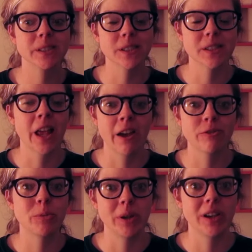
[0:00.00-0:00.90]
doesn't
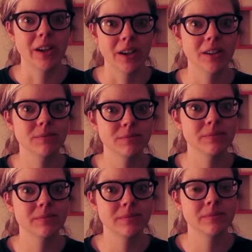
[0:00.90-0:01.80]
have to be here.
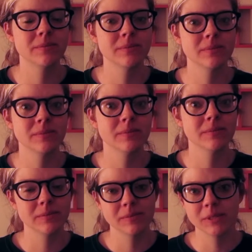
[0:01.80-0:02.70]

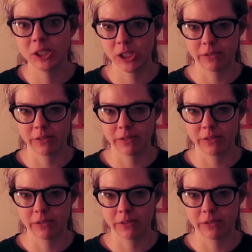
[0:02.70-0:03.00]
just